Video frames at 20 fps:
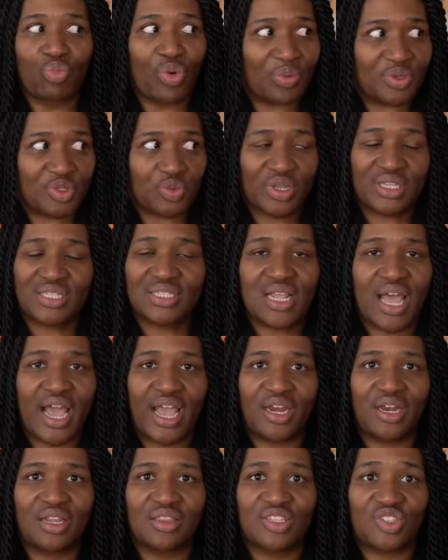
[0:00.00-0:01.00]
What was Rick's
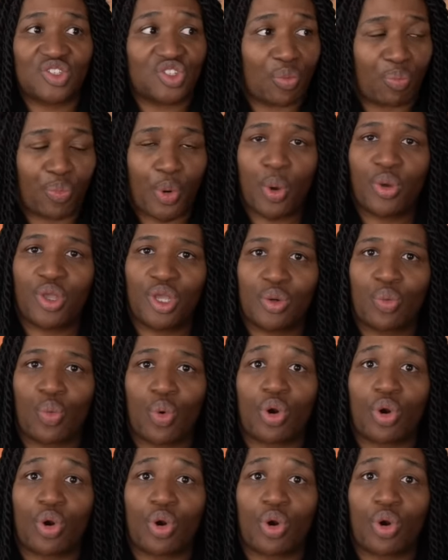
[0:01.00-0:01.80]
line? This is a broken